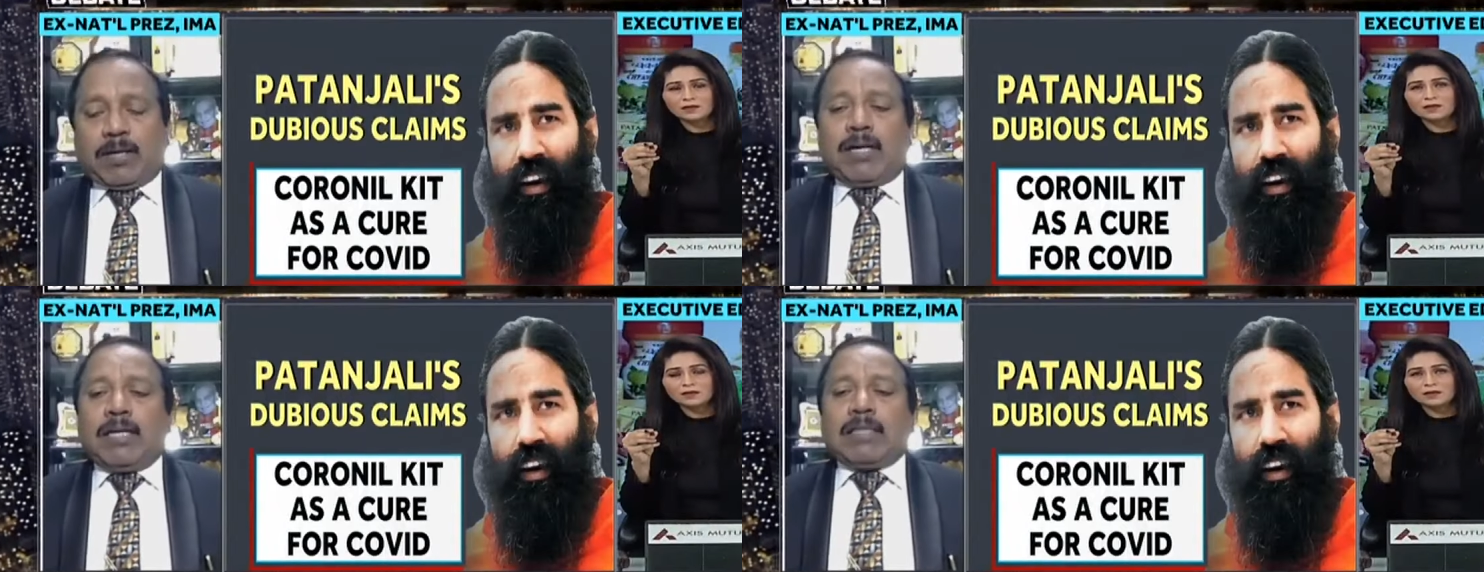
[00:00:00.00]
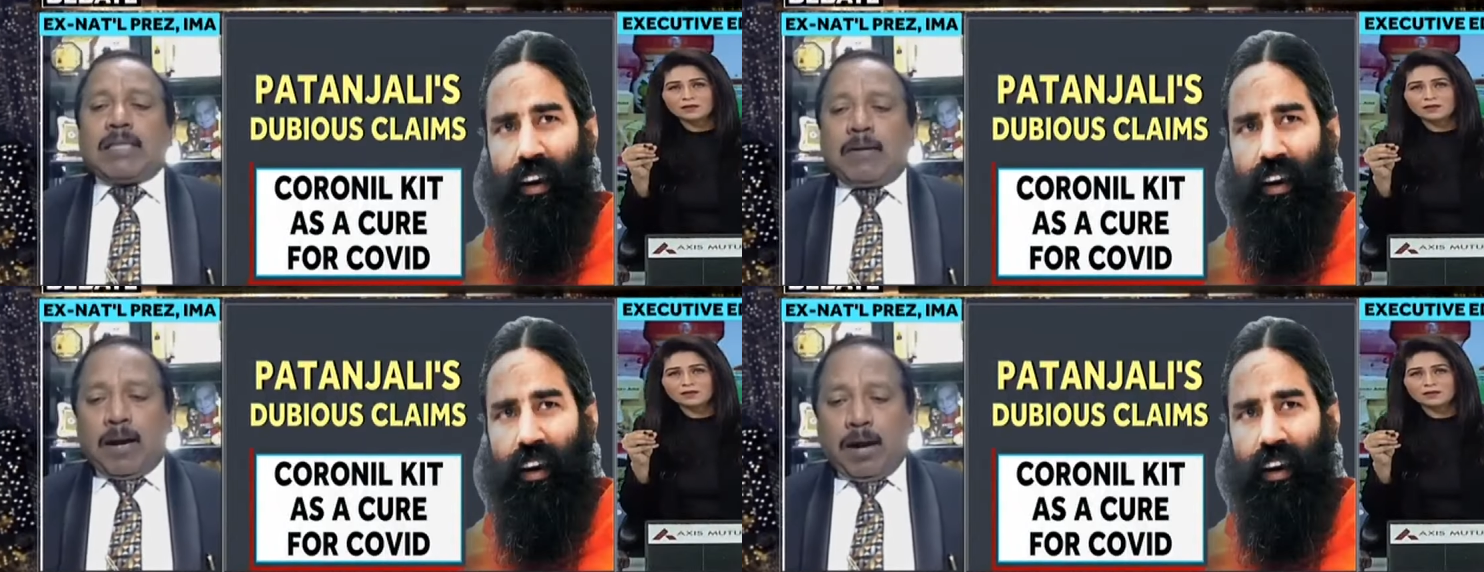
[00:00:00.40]
Speaker 1: sub
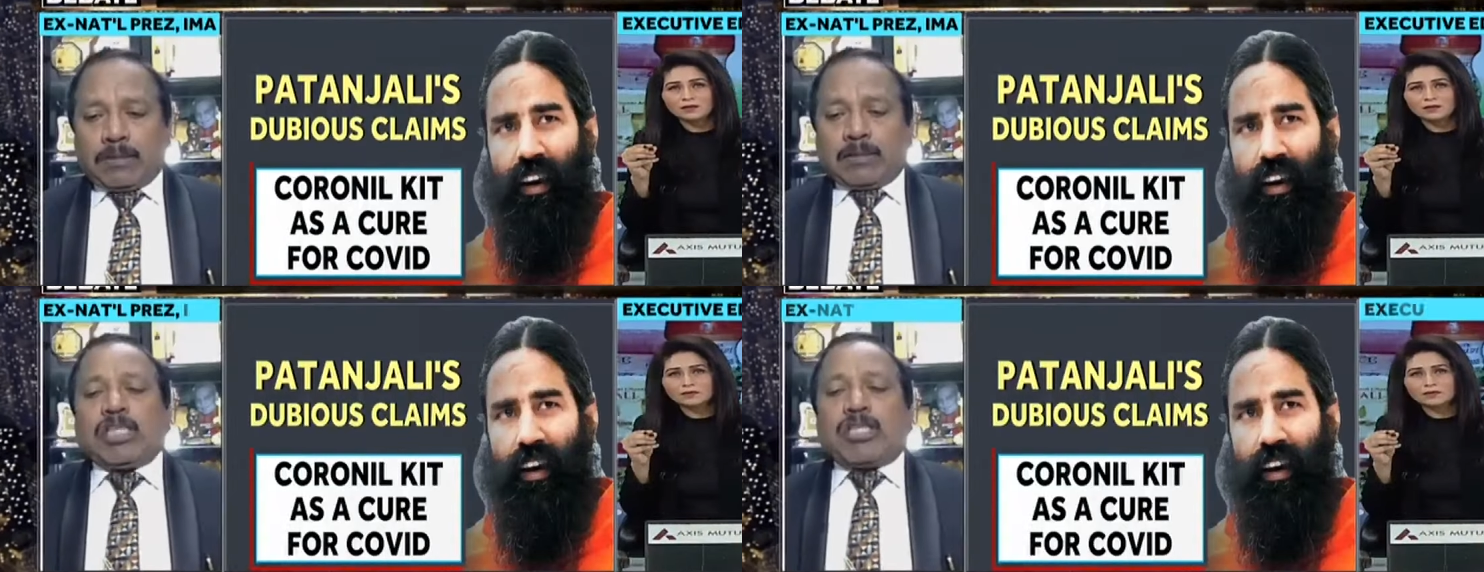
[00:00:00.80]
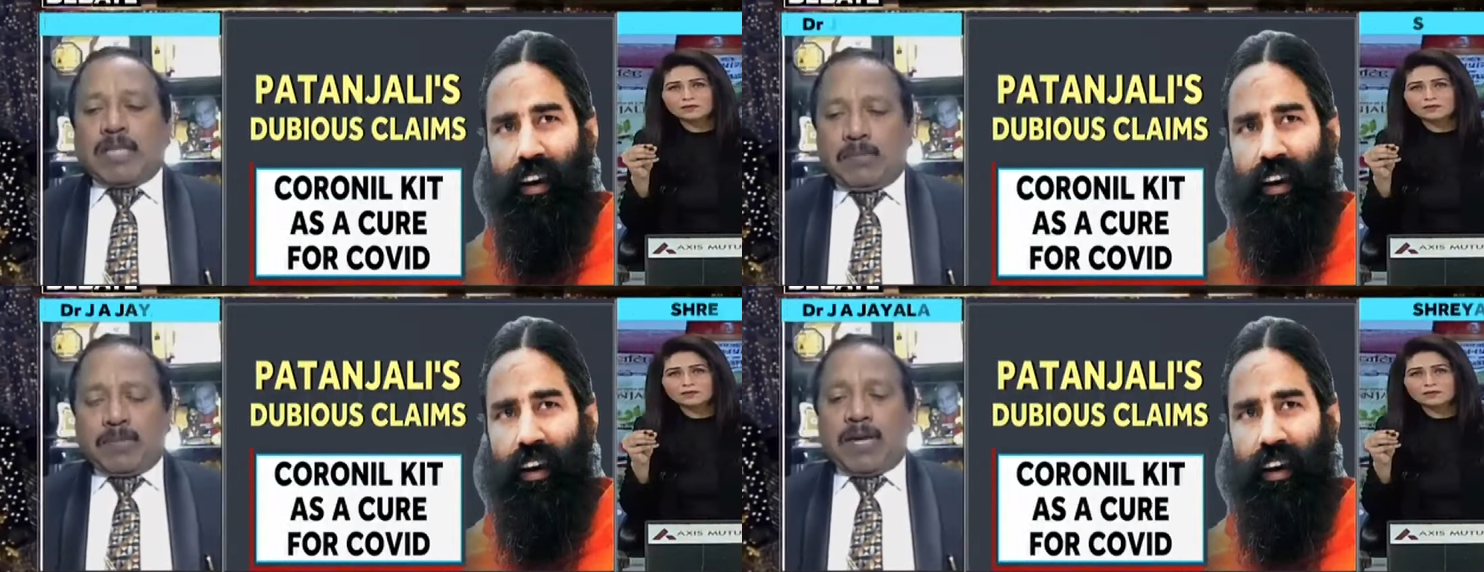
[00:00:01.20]
our system
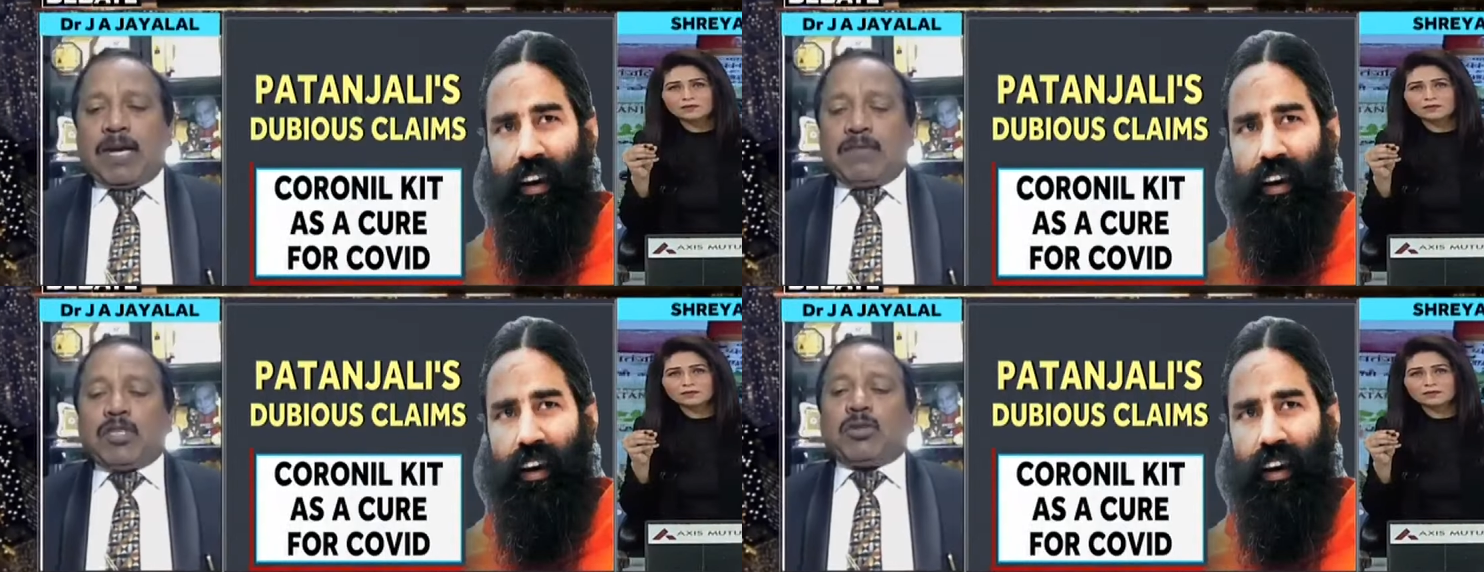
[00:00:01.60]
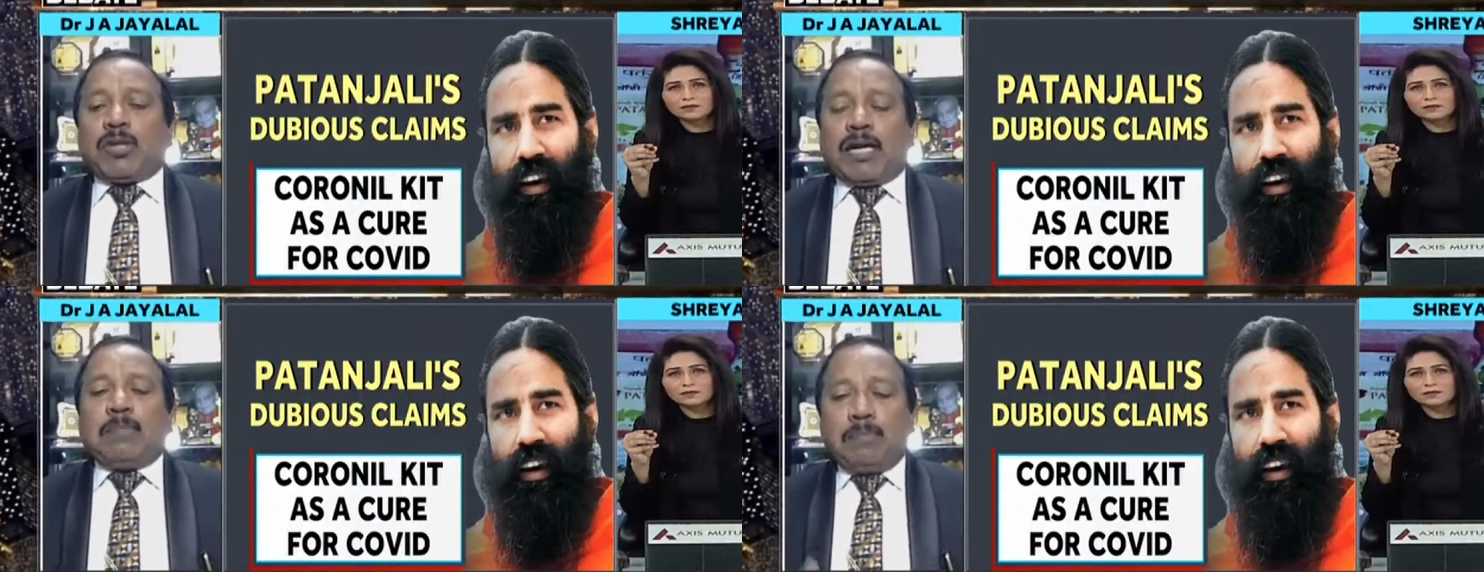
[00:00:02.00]
and we should
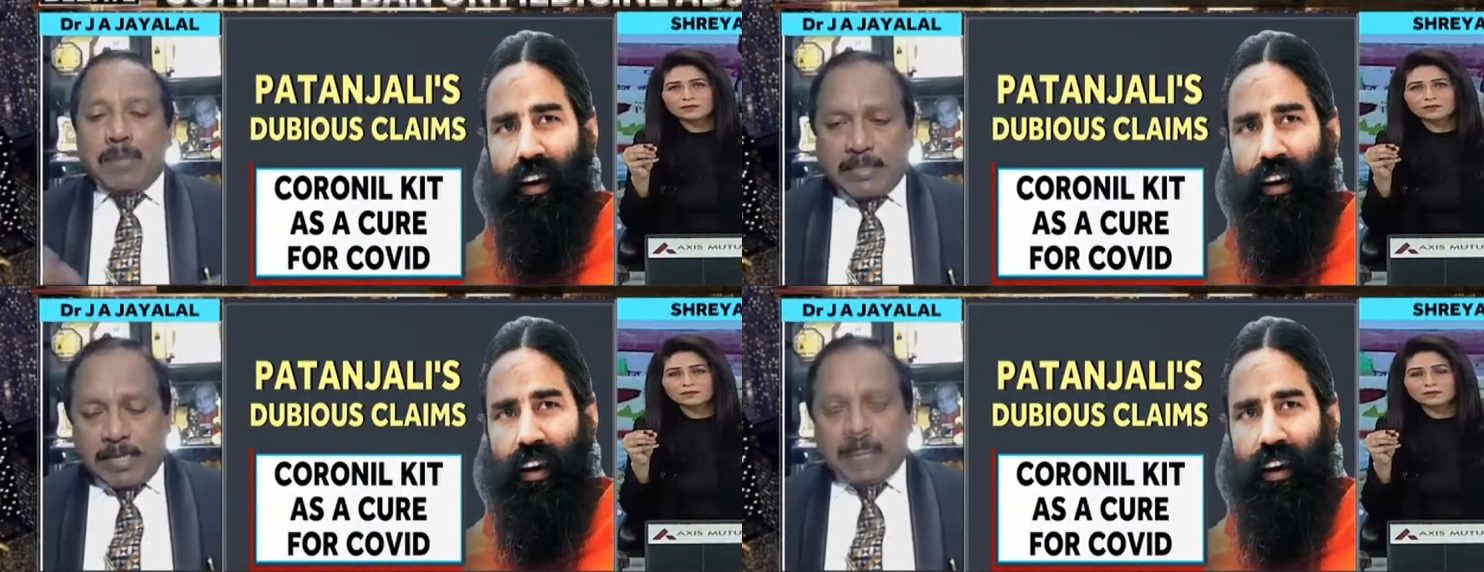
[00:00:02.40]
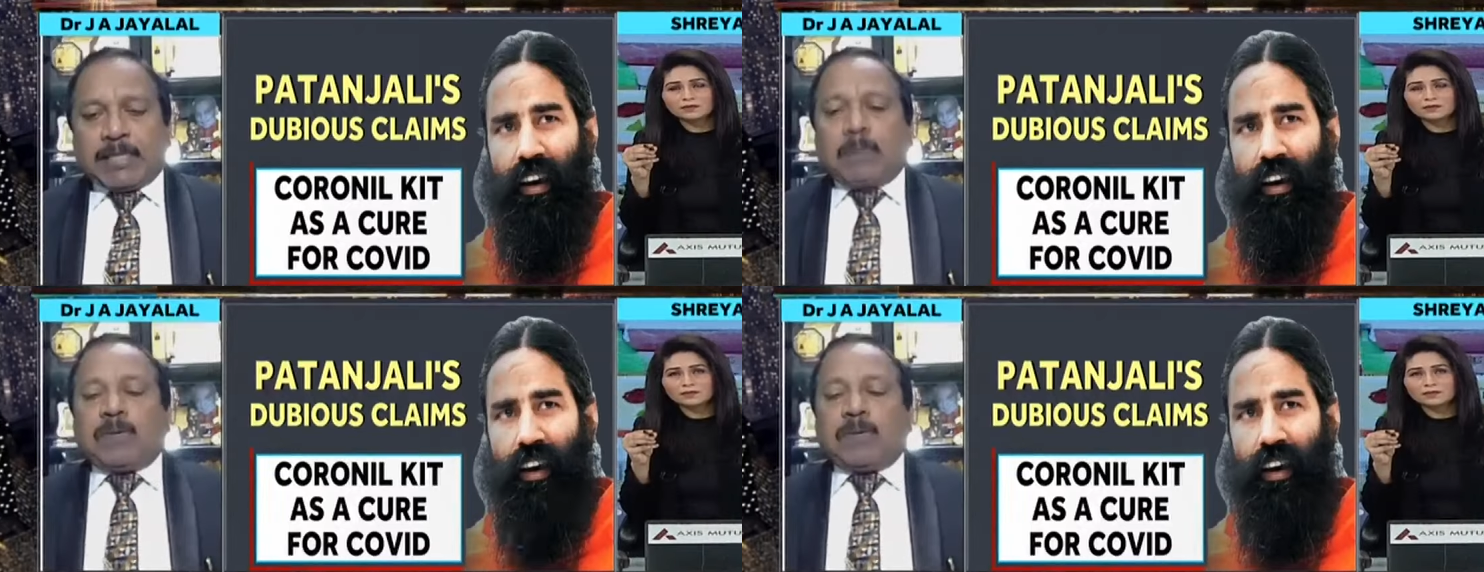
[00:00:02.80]
not mislead the
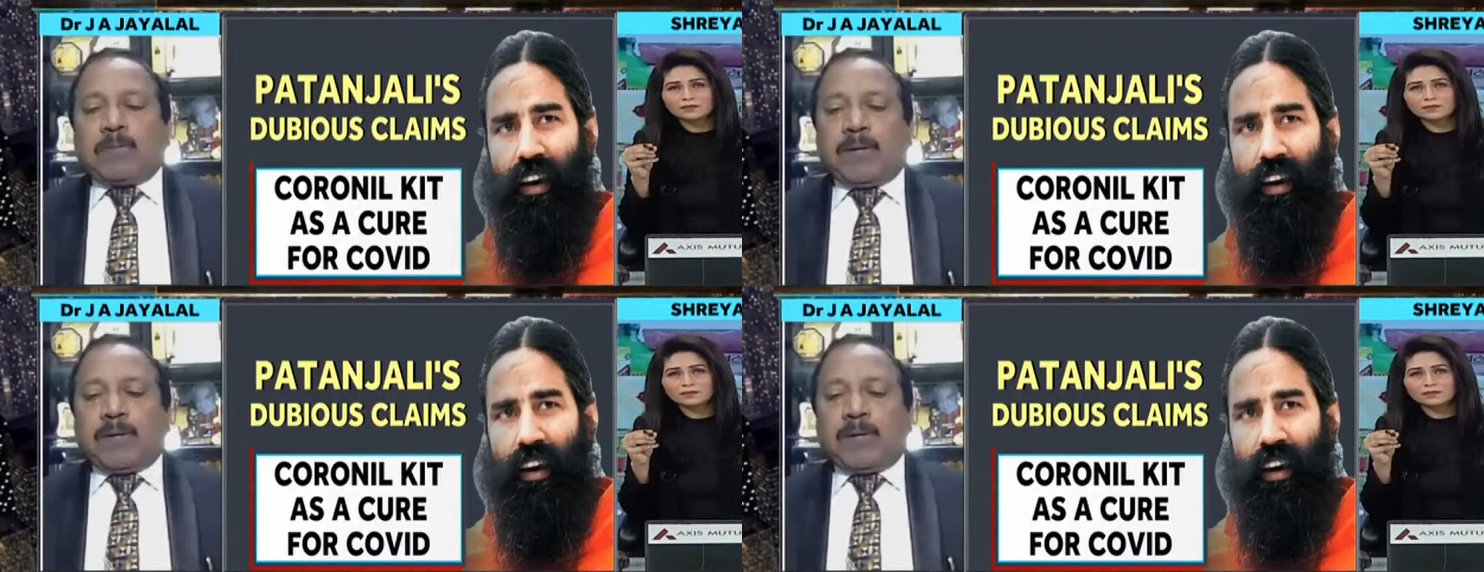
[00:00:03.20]
people.